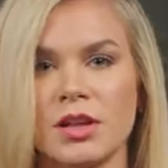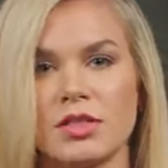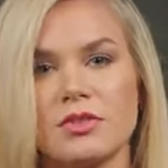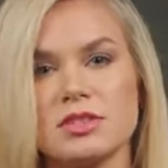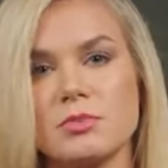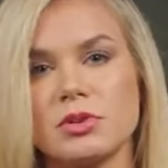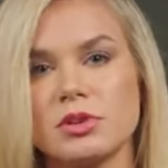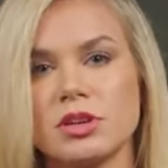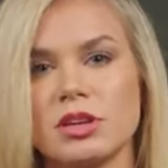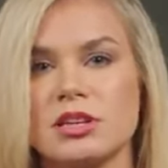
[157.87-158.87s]
The
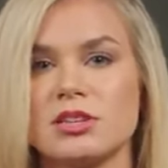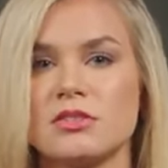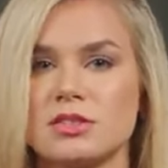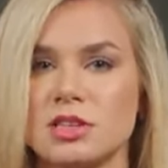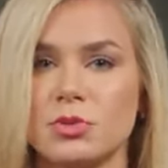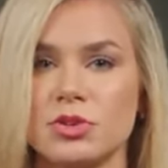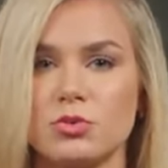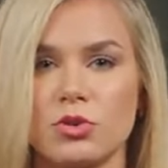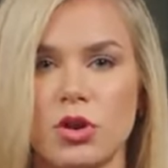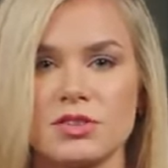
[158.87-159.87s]
visibility into the
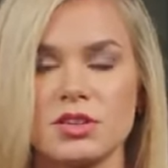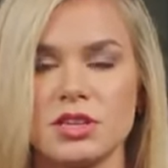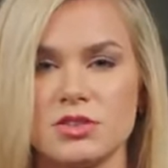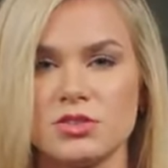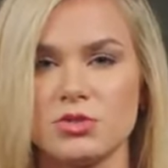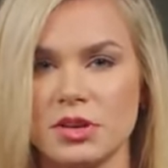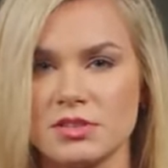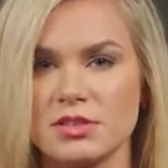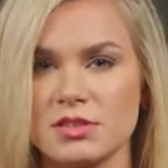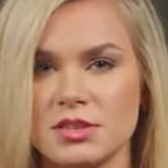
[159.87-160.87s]
CPU across EC2
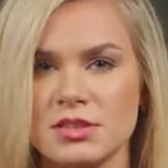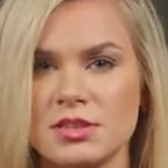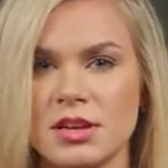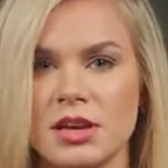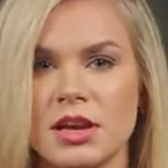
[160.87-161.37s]
instances